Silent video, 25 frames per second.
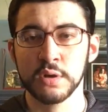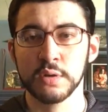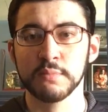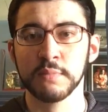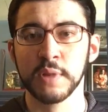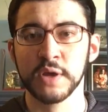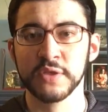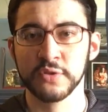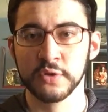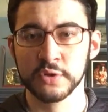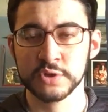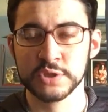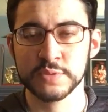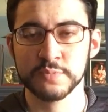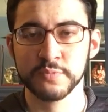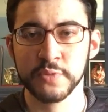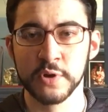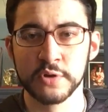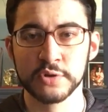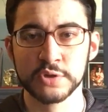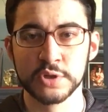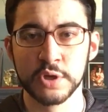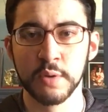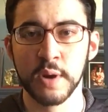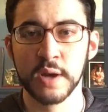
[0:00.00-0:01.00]
my thoughts and
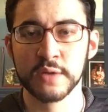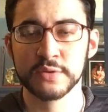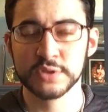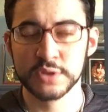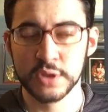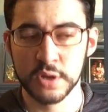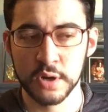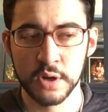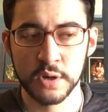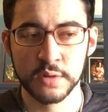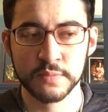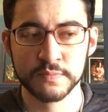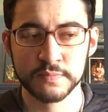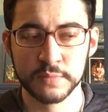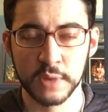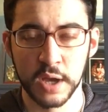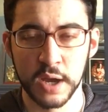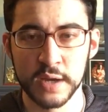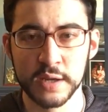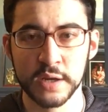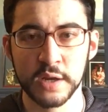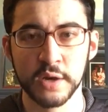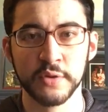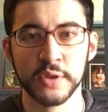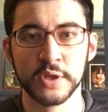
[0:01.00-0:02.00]
prayers go out to her.
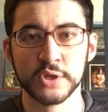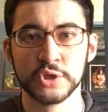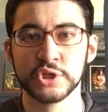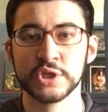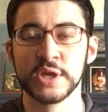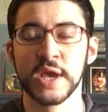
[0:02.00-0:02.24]
I know that